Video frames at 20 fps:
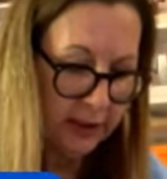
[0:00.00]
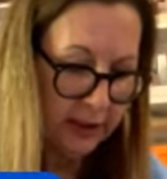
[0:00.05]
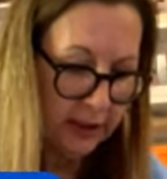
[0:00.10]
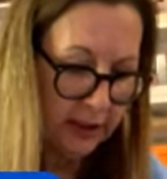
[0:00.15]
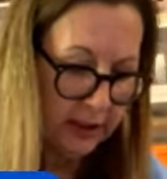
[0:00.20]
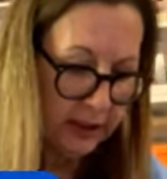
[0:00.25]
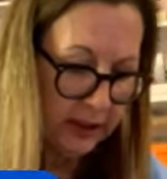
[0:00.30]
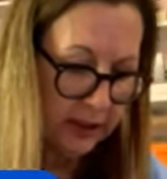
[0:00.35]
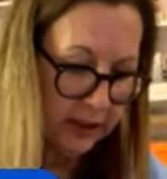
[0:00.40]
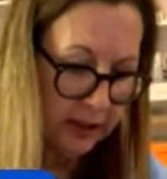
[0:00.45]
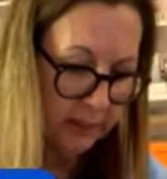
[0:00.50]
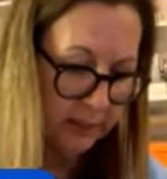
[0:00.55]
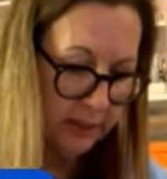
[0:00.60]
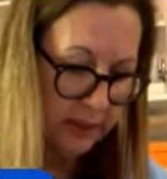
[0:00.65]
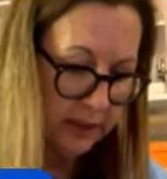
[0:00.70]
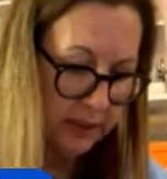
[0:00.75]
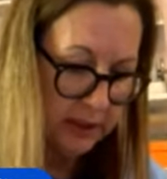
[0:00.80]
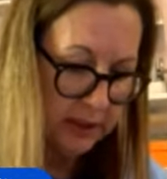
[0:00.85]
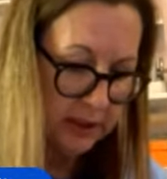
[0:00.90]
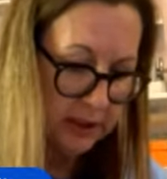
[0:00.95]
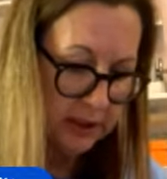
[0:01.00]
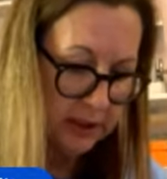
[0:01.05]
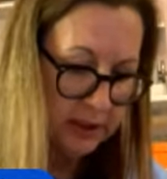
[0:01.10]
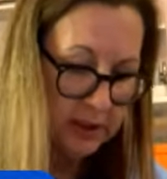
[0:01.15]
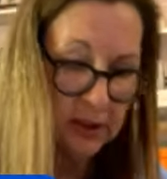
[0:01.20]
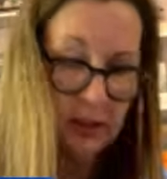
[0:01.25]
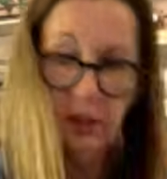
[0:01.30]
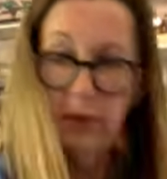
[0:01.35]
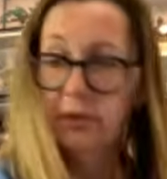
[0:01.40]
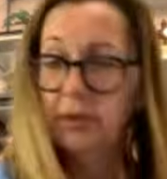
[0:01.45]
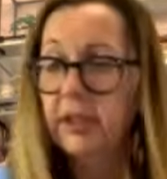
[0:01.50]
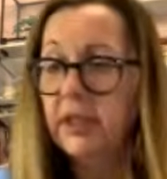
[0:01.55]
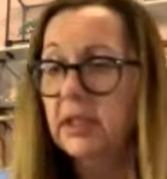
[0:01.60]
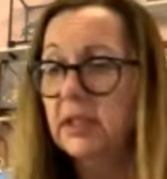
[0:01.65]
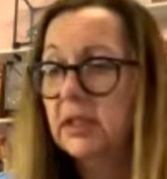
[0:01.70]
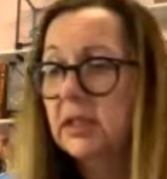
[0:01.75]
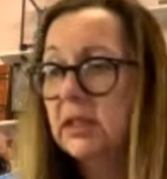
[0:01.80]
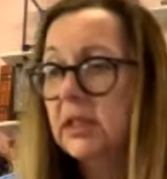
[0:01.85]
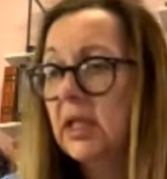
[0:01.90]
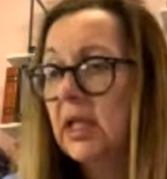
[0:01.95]
I think the bit that takes the
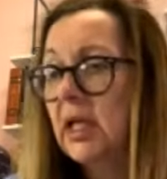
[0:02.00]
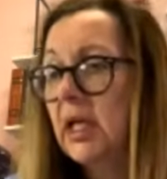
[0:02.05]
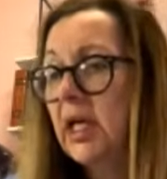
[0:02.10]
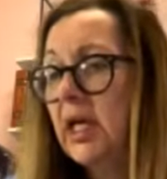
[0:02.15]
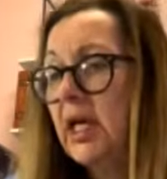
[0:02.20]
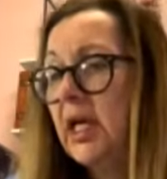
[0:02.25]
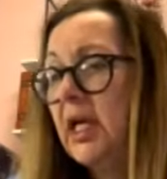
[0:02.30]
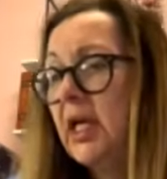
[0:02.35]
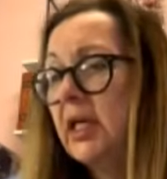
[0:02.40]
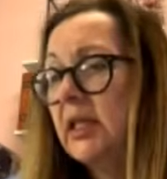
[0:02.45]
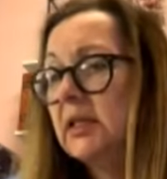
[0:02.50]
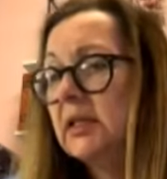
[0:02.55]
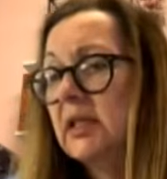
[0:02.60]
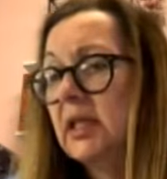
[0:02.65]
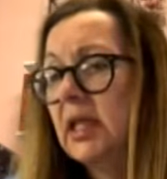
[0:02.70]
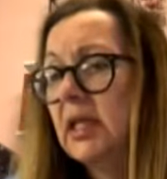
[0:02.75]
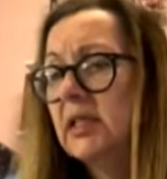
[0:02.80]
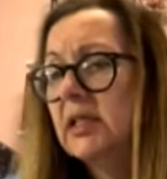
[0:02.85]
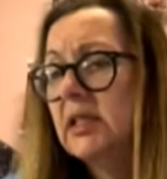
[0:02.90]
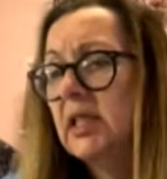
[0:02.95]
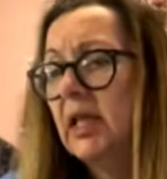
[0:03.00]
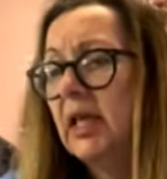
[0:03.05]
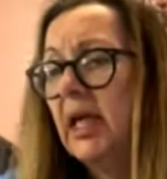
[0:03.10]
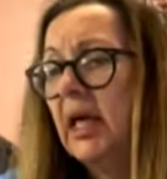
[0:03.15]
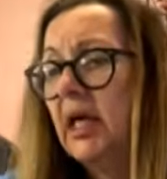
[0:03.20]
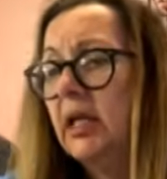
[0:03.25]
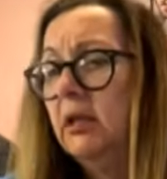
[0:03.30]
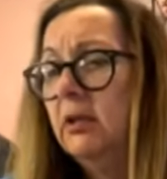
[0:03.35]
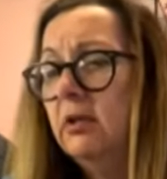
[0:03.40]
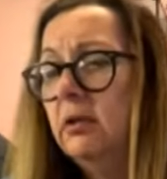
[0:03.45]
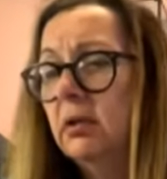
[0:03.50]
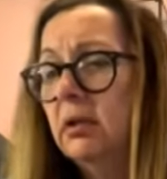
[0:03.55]
longest is cutting out.